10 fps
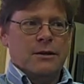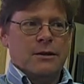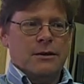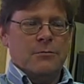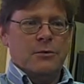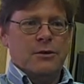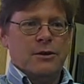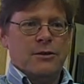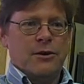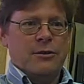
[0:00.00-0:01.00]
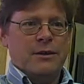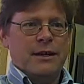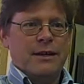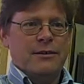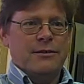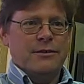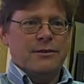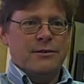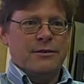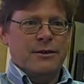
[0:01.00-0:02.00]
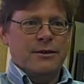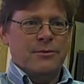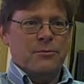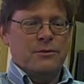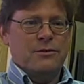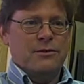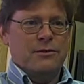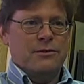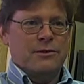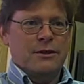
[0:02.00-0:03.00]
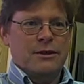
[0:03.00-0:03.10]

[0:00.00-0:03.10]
a community called Kenton, which is